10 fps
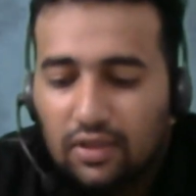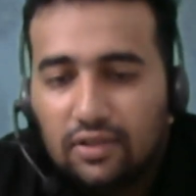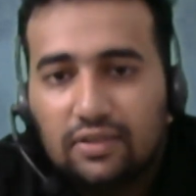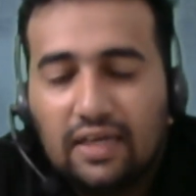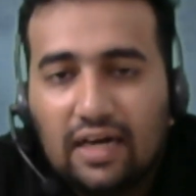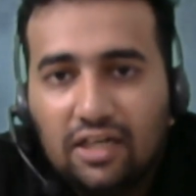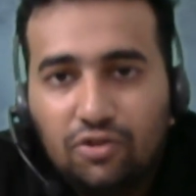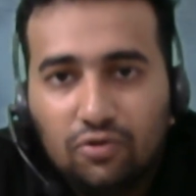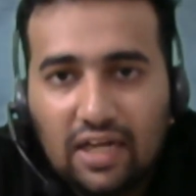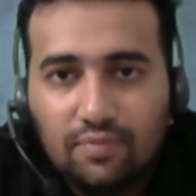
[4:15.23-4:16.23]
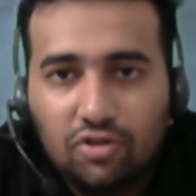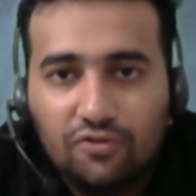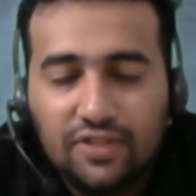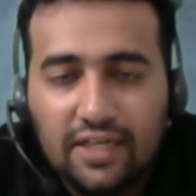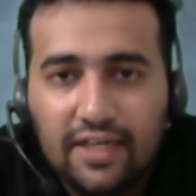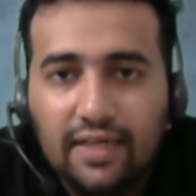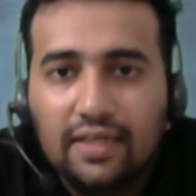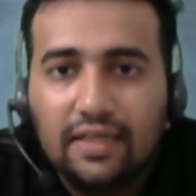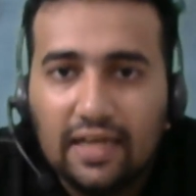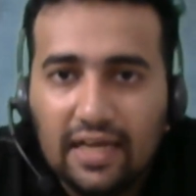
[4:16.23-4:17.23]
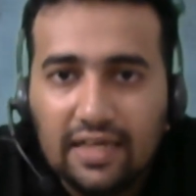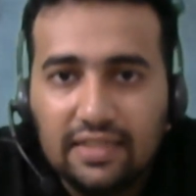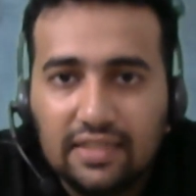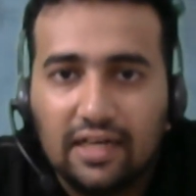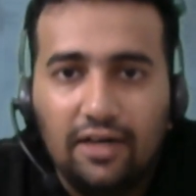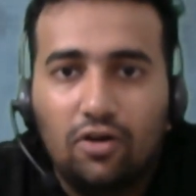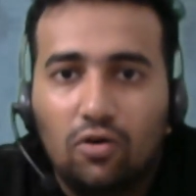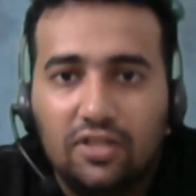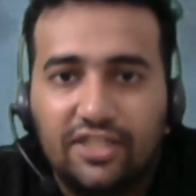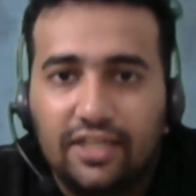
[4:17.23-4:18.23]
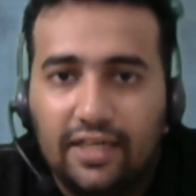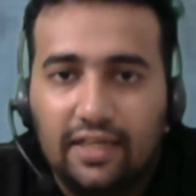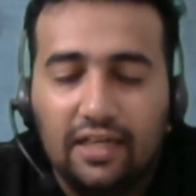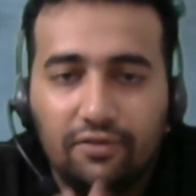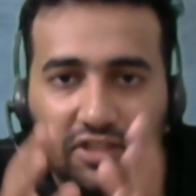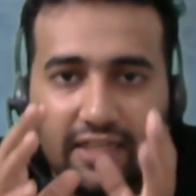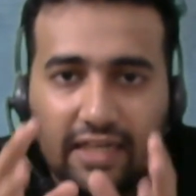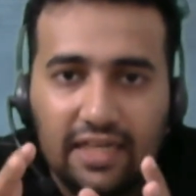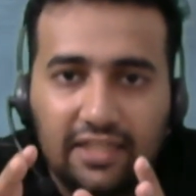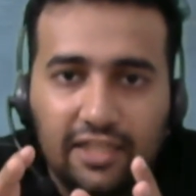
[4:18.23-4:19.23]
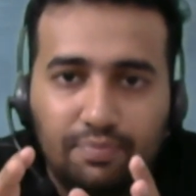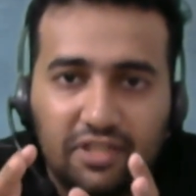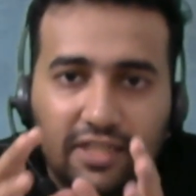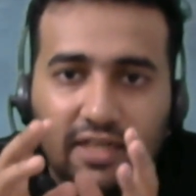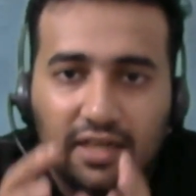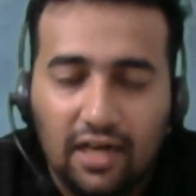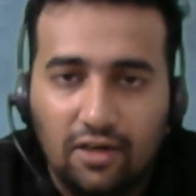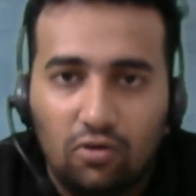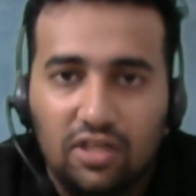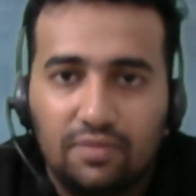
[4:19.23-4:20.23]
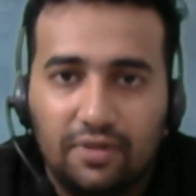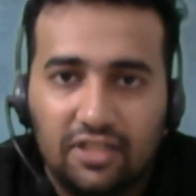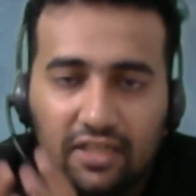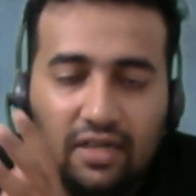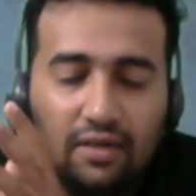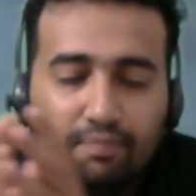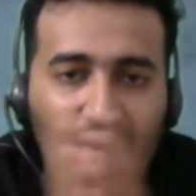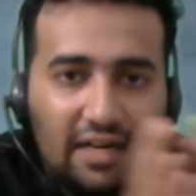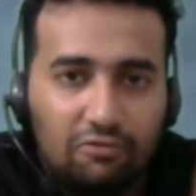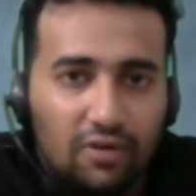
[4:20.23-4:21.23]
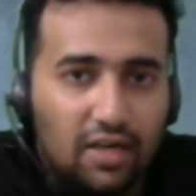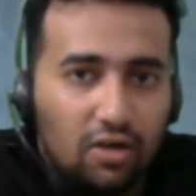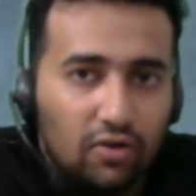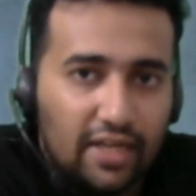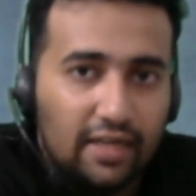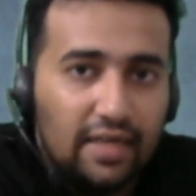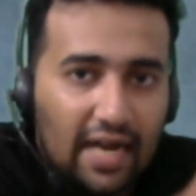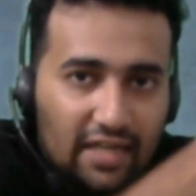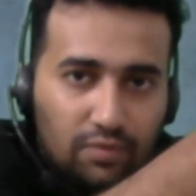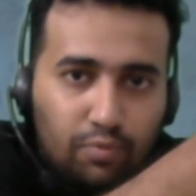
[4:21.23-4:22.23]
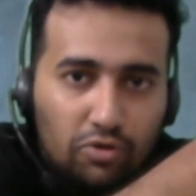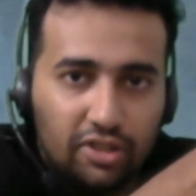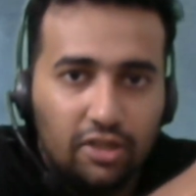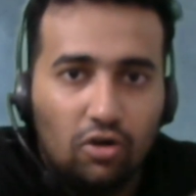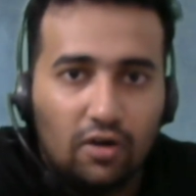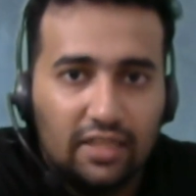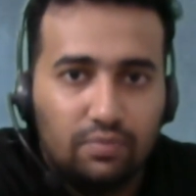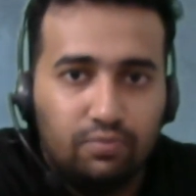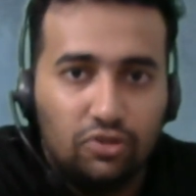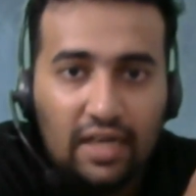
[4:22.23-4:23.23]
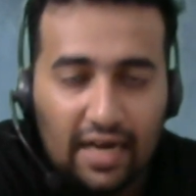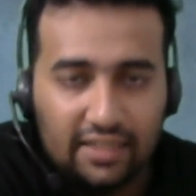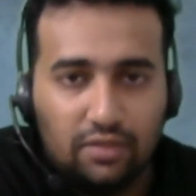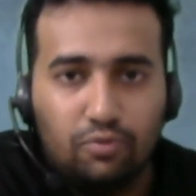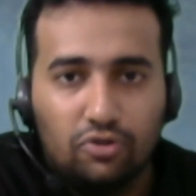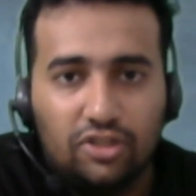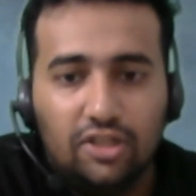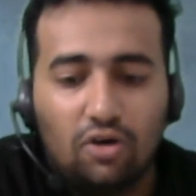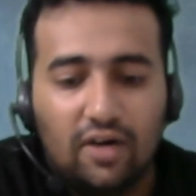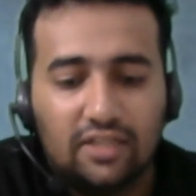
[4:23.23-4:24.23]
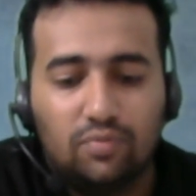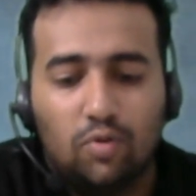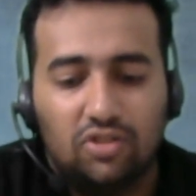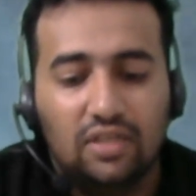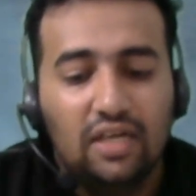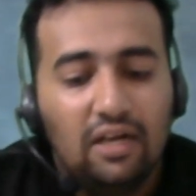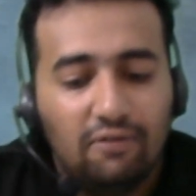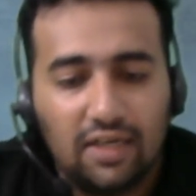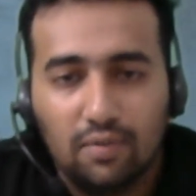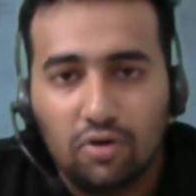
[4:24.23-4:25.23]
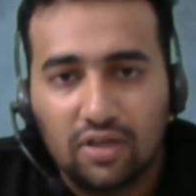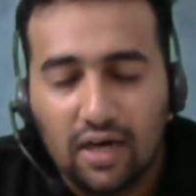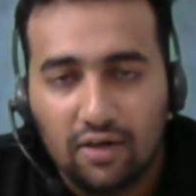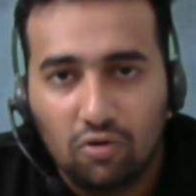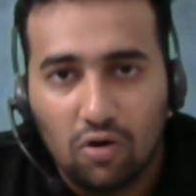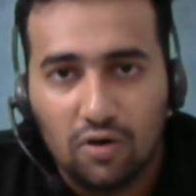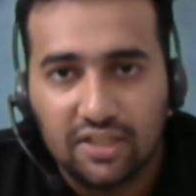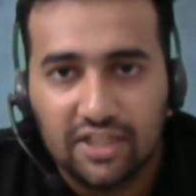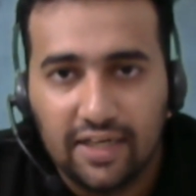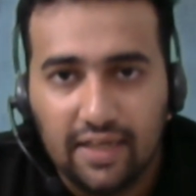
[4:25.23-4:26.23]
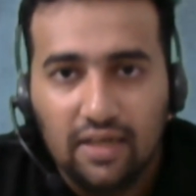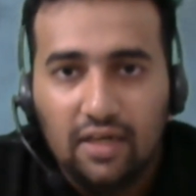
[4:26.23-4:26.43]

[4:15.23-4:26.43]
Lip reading: There are two types of study. Case control study, in which case is present, control is present, backward looking, exposed, non-exposed, exposed, non-exposed. What about cohort study?